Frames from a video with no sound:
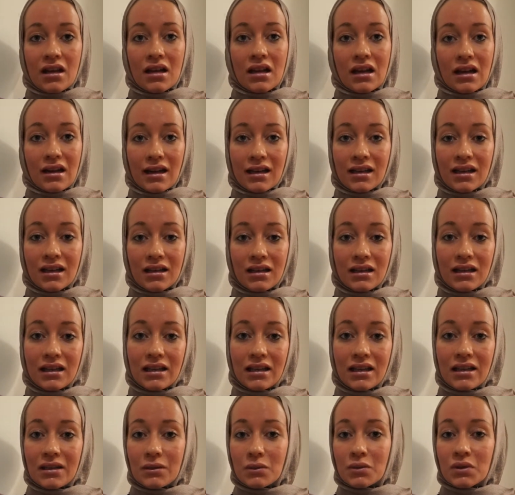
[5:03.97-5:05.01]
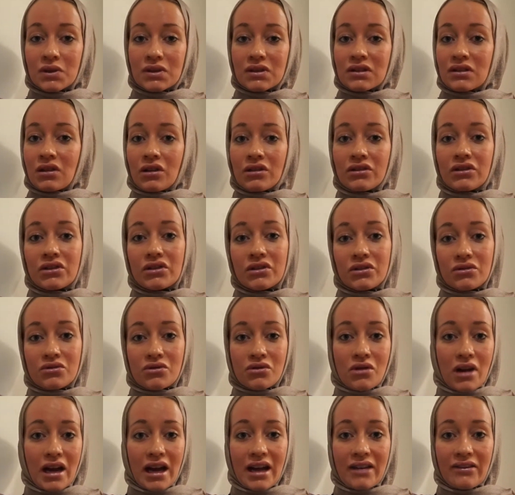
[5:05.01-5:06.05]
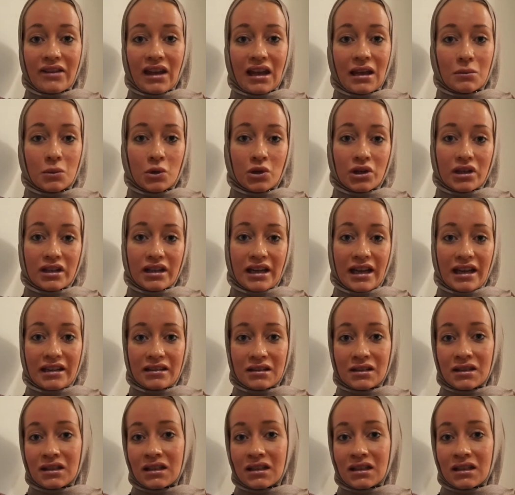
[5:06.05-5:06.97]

Luckily, it was not driving more than